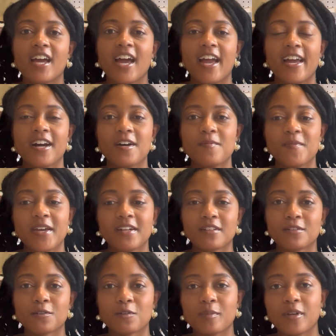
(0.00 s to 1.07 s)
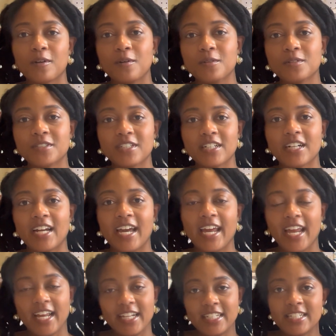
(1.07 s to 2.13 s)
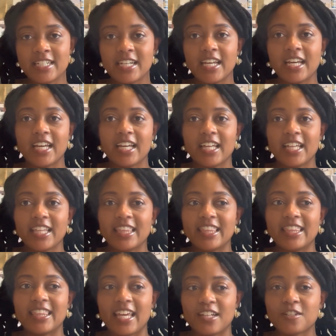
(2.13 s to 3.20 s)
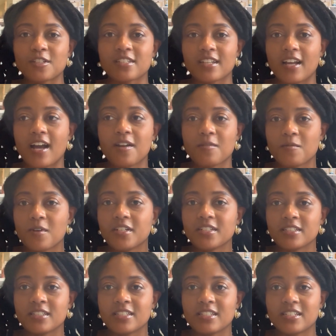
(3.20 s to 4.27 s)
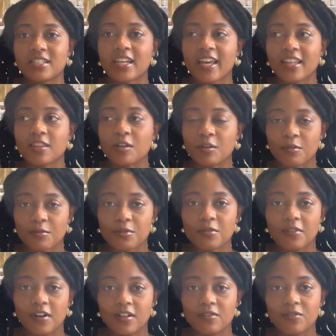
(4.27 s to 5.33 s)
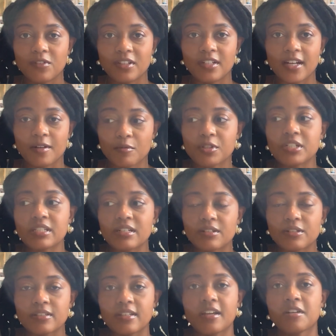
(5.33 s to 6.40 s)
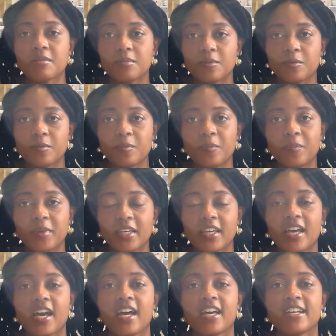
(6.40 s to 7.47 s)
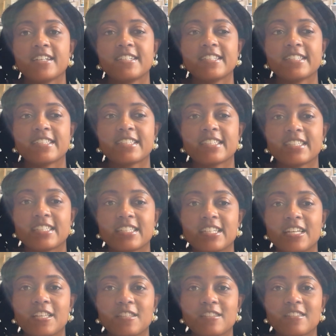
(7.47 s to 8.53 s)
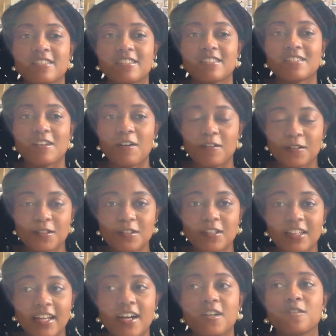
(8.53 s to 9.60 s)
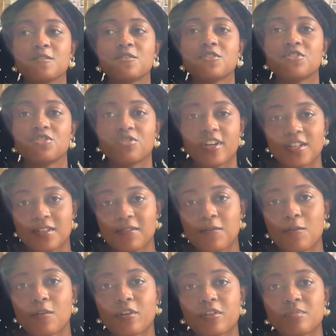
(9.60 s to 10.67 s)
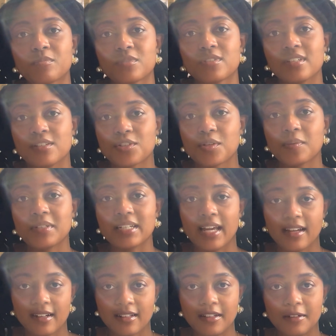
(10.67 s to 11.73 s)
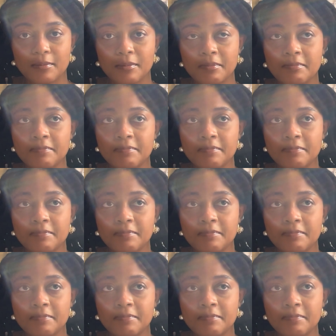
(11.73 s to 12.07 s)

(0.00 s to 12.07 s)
and a little bit older, and they just kind of wanted to get their groove on for the night, which is understandable because it's also the lounge transforms into a nightclub.